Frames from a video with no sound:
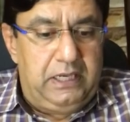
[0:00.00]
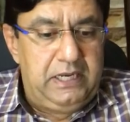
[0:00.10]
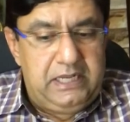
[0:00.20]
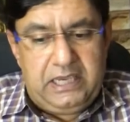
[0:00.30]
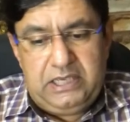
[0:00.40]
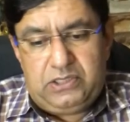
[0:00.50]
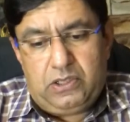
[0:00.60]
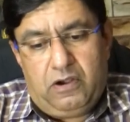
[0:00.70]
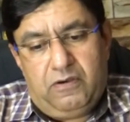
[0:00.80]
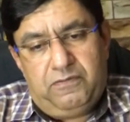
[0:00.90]
In case
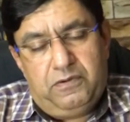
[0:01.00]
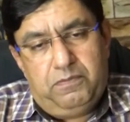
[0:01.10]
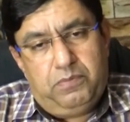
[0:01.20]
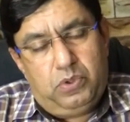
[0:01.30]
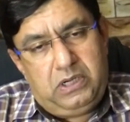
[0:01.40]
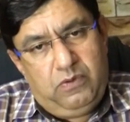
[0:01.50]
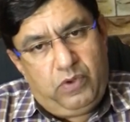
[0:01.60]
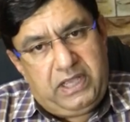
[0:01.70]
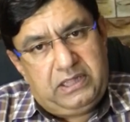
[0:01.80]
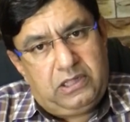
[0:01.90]
of portal
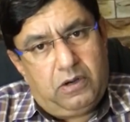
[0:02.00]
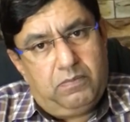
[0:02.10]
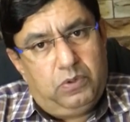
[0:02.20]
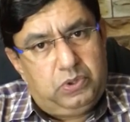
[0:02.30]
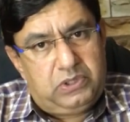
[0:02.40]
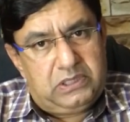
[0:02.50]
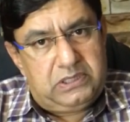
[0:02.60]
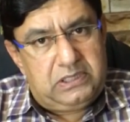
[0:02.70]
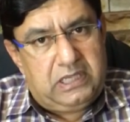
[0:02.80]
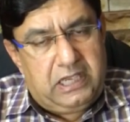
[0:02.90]
vein
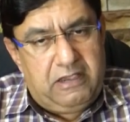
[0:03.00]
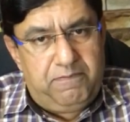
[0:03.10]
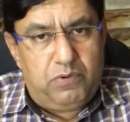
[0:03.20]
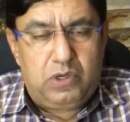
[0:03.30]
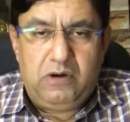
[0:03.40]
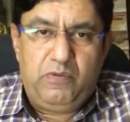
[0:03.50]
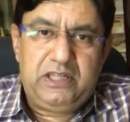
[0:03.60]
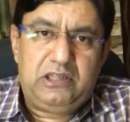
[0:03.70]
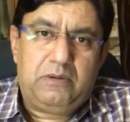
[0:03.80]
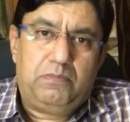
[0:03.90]
thrombosis, if portal
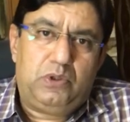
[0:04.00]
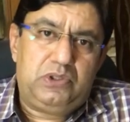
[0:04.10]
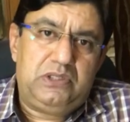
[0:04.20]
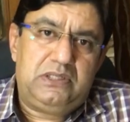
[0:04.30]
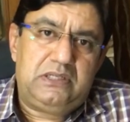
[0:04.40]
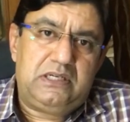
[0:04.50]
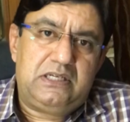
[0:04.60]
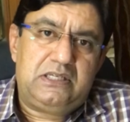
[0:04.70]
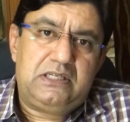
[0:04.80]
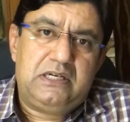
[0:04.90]
vein thrombosis
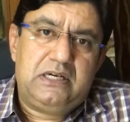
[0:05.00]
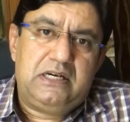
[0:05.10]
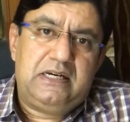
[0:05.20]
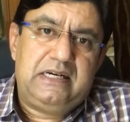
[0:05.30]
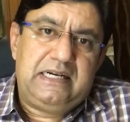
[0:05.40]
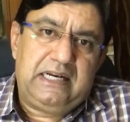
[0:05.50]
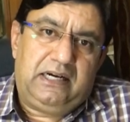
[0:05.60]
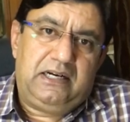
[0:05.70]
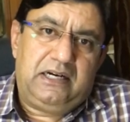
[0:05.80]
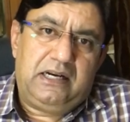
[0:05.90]
is
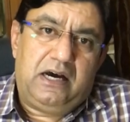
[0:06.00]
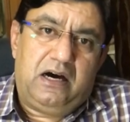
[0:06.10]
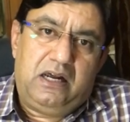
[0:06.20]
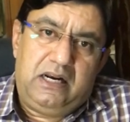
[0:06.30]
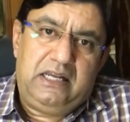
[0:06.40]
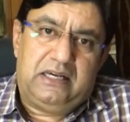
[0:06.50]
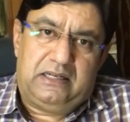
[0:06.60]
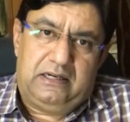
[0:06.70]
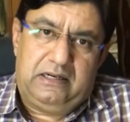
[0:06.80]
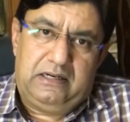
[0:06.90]
detected
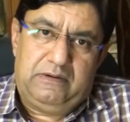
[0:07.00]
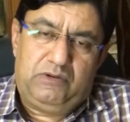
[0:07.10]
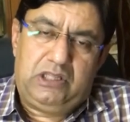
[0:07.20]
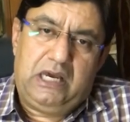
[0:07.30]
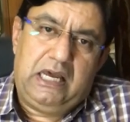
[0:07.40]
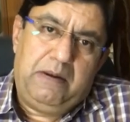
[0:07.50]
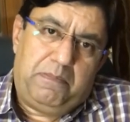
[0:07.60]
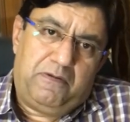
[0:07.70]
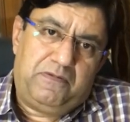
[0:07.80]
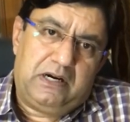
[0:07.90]
earlier with the help
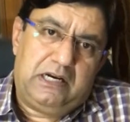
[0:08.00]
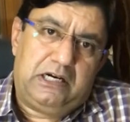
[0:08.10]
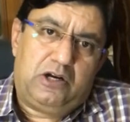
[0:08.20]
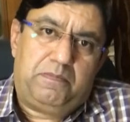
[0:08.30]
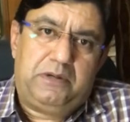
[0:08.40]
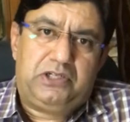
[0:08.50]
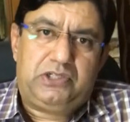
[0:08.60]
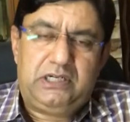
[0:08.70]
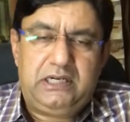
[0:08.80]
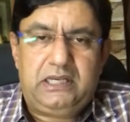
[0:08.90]
of color Doppler
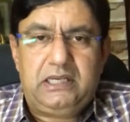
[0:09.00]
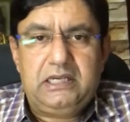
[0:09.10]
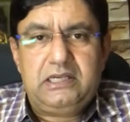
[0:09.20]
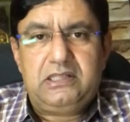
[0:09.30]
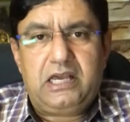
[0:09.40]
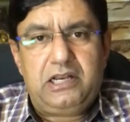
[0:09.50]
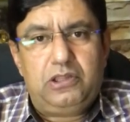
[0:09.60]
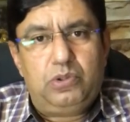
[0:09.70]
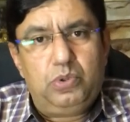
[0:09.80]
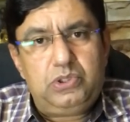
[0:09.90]
study, then
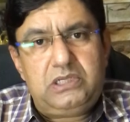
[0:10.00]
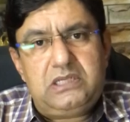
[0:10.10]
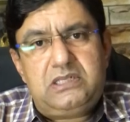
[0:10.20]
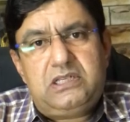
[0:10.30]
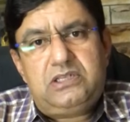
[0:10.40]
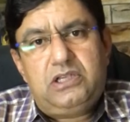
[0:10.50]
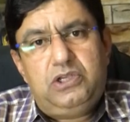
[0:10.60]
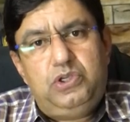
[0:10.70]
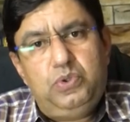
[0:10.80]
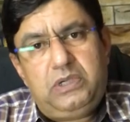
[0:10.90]
in those cases,
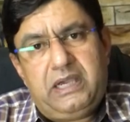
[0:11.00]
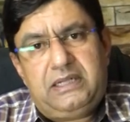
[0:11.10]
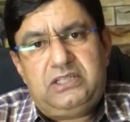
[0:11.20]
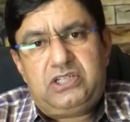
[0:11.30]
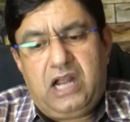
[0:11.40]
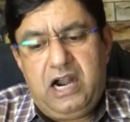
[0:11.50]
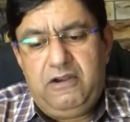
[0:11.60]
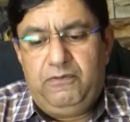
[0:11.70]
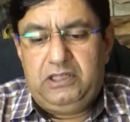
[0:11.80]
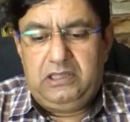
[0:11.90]
you can
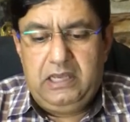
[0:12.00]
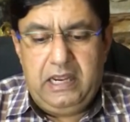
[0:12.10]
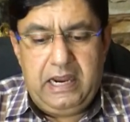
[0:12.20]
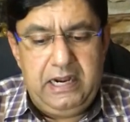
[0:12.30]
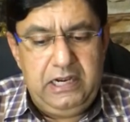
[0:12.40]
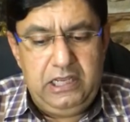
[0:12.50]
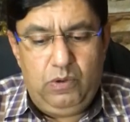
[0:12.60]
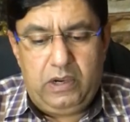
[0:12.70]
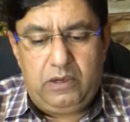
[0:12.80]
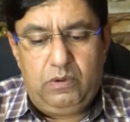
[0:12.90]
start with
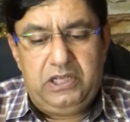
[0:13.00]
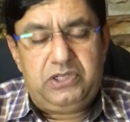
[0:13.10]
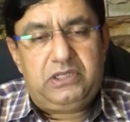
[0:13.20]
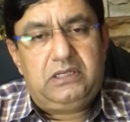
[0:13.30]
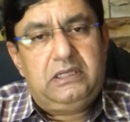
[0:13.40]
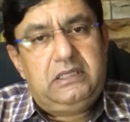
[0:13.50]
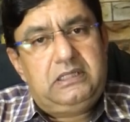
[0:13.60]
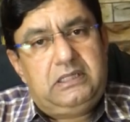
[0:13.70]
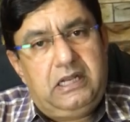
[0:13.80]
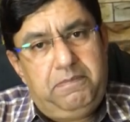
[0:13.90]
anticoagulation
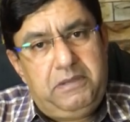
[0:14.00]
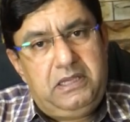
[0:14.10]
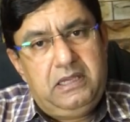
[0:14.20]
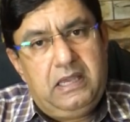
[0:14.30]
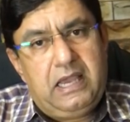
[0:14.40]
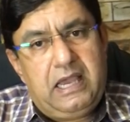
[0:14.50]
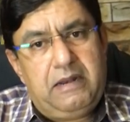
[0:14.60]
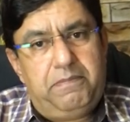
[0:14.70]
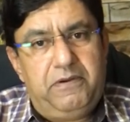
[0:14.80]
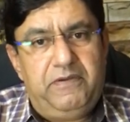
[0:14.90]
therapy
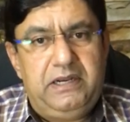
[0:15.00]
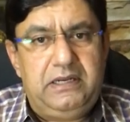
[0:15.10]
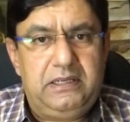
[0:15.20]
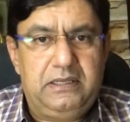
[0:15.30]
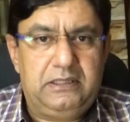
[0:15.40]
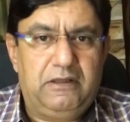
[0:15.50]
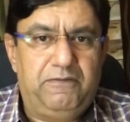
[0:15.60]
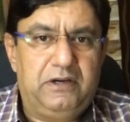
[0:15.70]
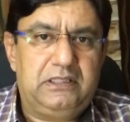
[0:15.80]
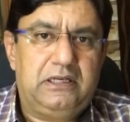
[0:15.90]
and prevent the
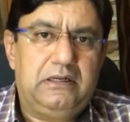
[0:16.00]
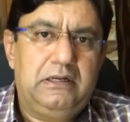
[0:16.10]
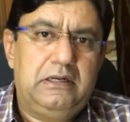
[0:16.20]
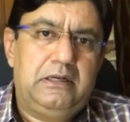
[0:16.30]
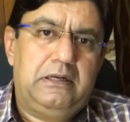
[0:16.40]
further